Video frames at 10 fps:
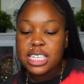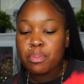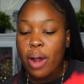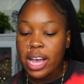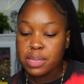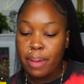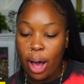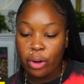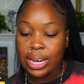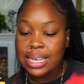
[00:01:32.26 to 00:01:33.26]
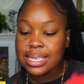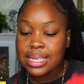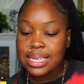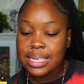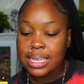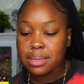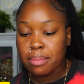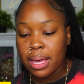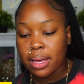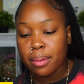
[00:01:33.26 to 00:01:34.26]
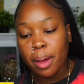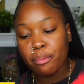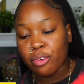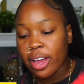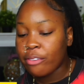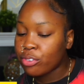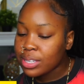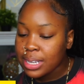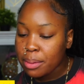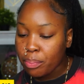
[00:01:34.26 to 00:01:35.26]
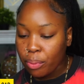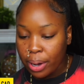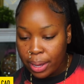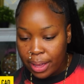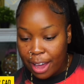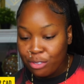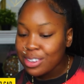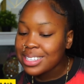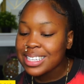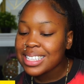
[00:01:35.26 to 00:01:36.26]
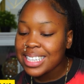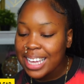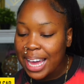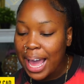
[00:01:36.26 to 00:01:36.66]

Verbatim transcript: pressed powder instantly sets makeup up for effortlessly effortlessly